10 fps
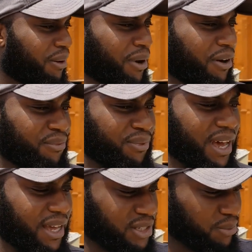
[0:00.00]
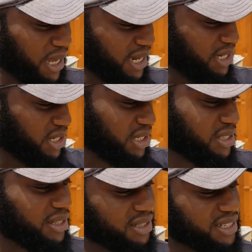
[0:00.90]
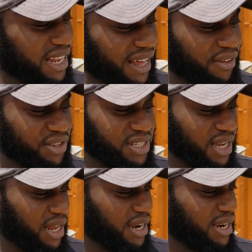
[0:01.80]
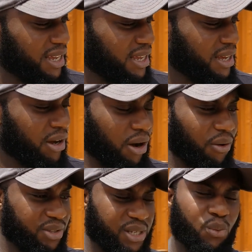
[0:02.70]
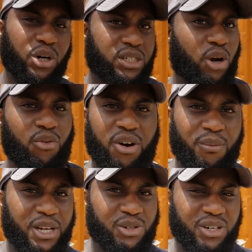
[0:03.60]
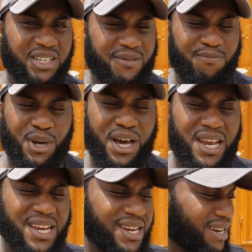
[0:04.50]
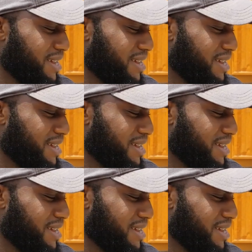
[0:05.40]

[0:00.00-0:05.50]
apart from that, it's mainly just set it on the sun. Obviously watch over and make sure it doesn't burn.